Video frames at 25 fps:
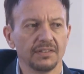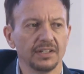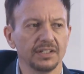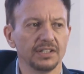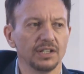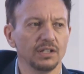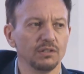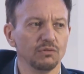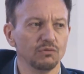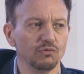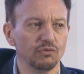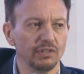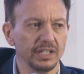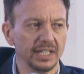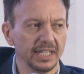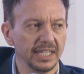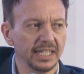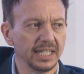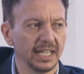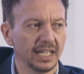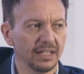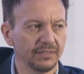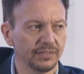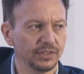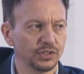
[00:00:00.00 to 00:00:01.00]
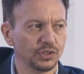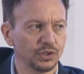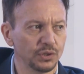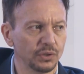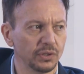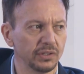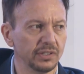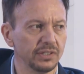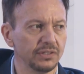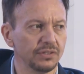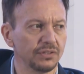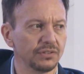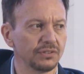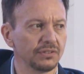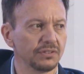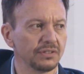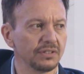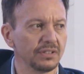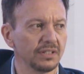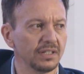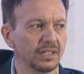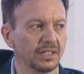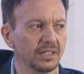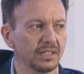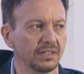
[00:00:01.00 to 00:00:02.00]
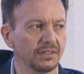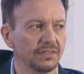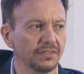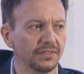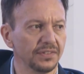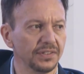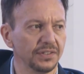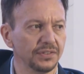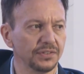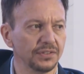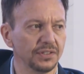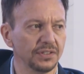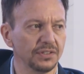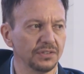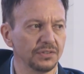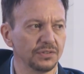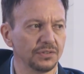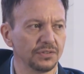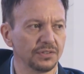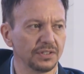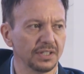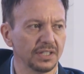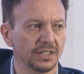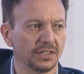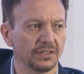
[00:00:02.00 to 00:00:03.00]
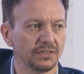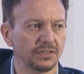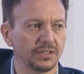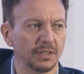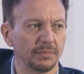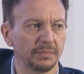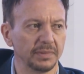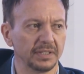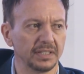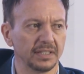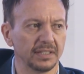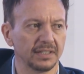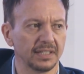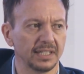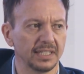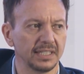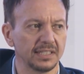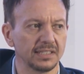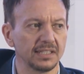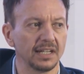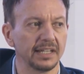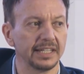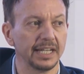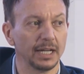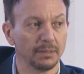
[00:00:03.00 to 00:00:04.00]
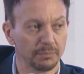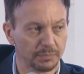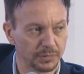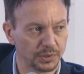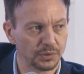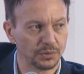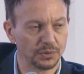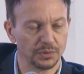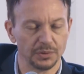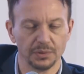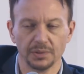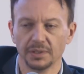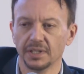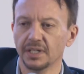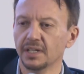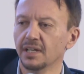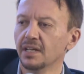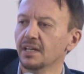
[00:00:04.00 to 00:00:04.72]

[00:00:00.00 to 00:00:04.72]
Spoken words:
don't really have a choice. This is something that they sign up to